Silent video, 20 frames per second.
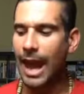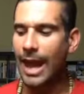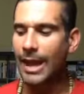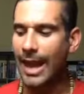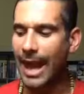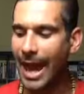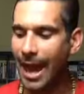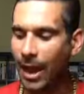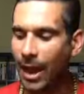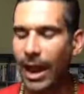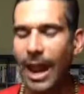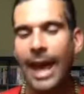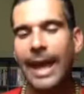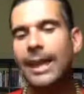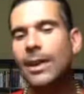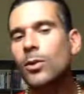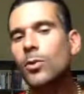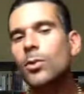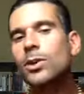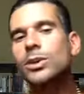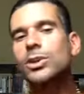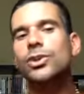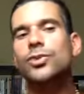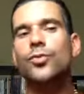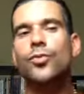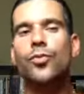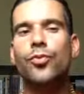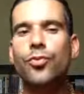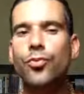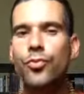and how language
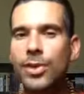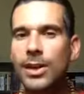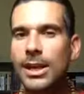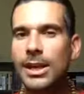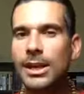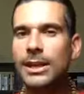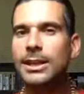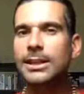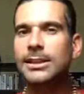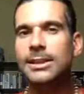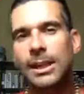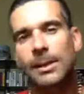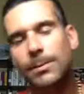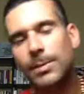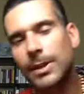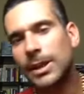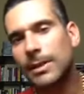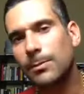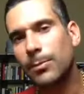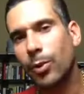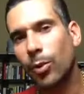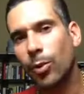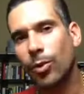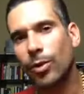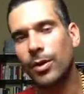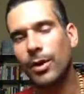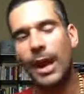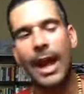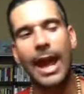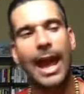is really deeply
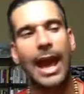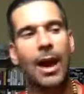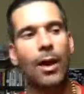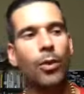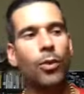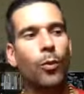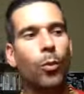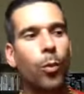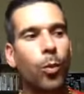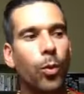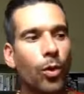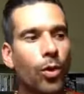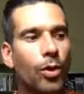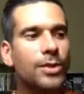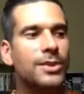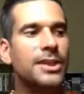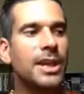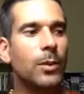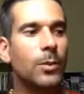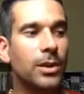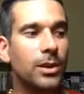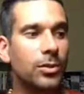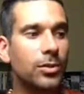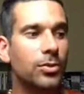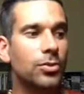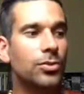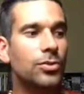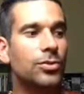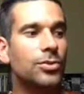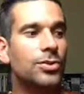important, how the words that we
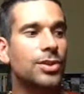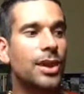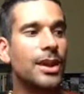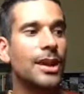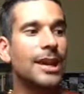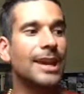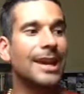use